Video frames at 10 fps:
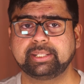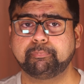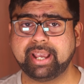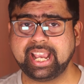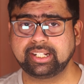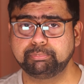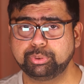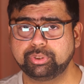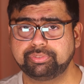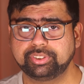a Mac
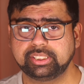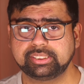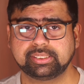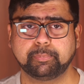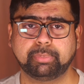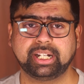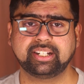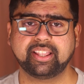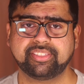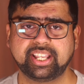computer for this,
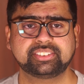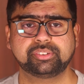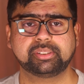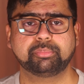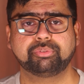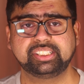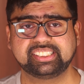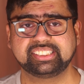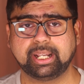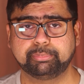but thanks to some
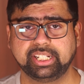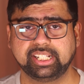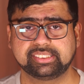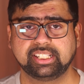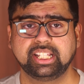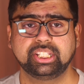recent updates,